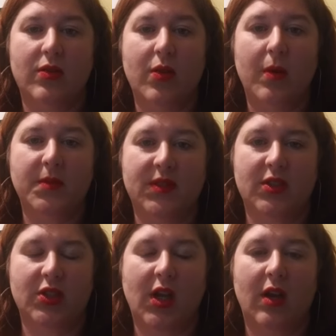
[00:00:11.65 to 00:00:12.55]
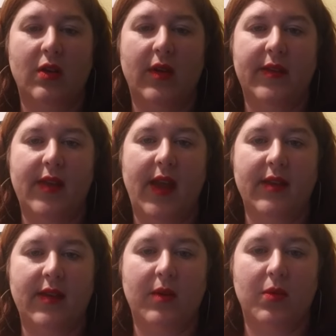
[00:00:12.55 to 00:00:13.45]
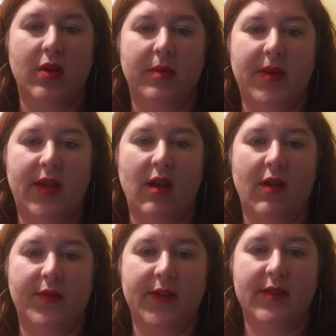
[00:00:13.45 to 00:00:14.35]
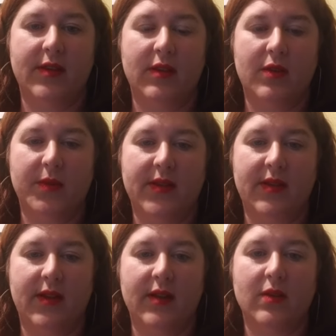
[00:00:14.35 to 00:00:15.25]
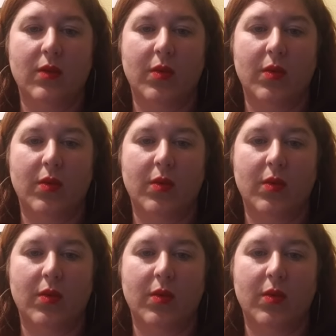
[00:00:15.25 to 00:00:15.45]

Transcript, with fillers: 2 homes in Chicago, and the Anti-War Committee office in the Twin Cities